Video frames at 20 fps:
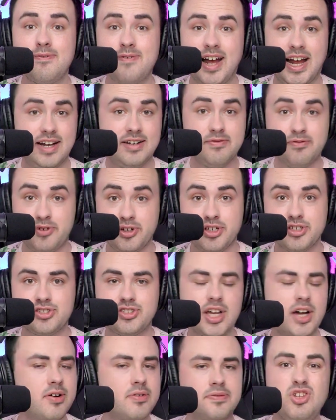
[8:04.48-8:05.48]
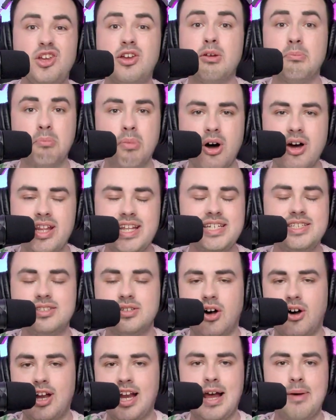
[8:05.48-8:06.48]
Fan for yourself, you can buy
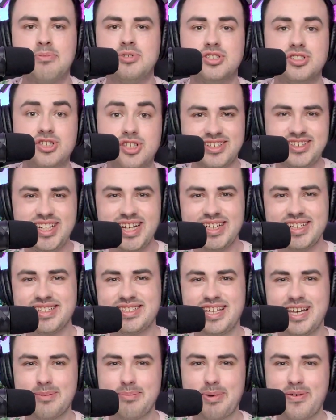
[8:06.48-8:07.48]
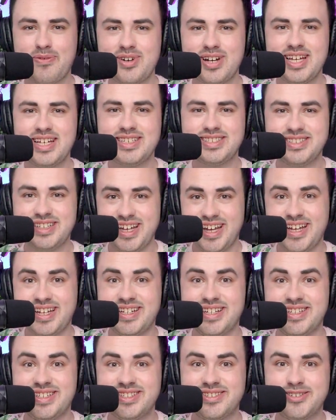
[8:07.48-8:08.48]
this on Amazon. So check the TechBaffle links
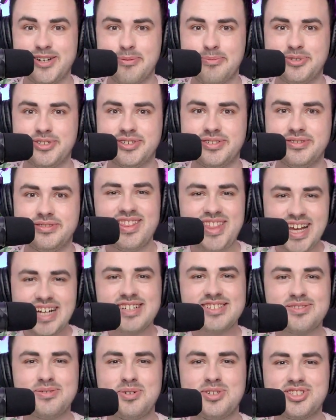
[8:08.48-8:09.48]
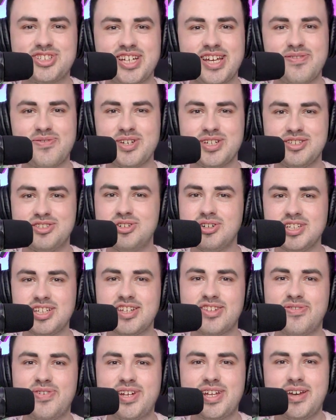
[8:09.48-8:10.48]
in the description. Thanks for watching. If you enjoyed
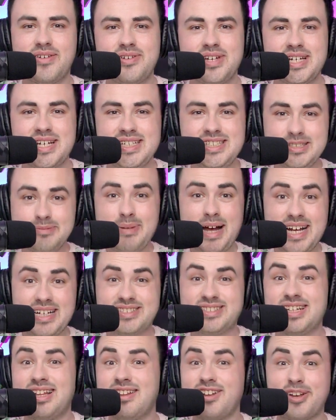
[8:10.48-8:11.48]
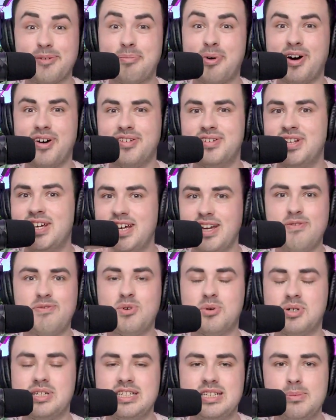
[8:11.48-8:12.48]
this video, smash that like button.
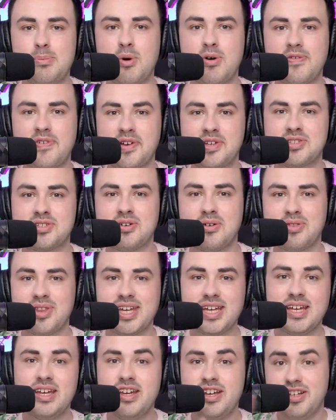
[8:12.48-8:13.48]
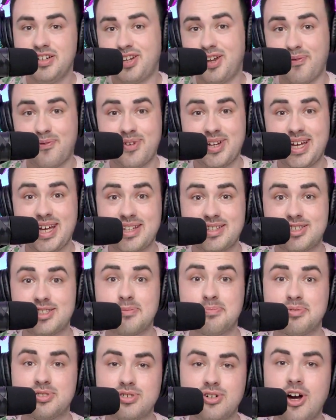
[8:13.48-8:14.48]
If you want any more of this sort of thing, don't forget to
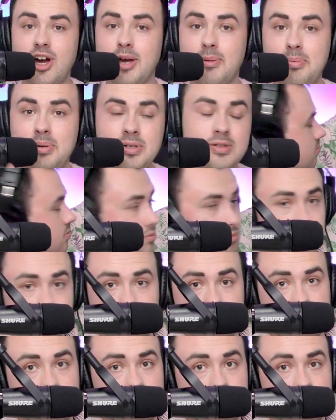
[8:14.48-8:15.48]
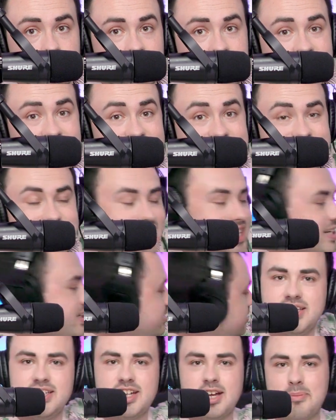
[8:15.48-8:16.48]
subscribe and
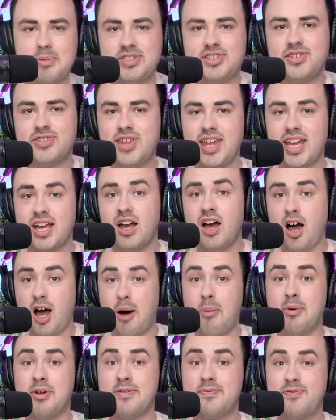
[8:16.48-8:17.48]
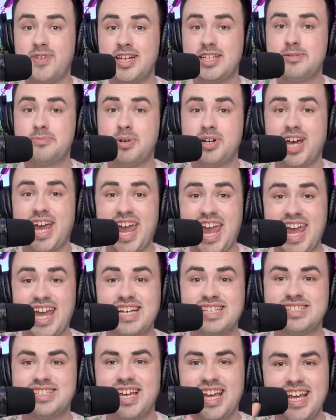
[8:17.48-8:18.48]
ding so you don't miss a thing. I'm on Facebook,
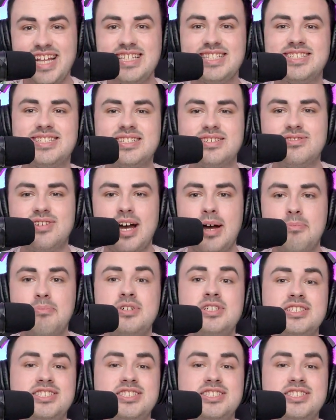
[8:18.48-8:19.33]
X, Instagram,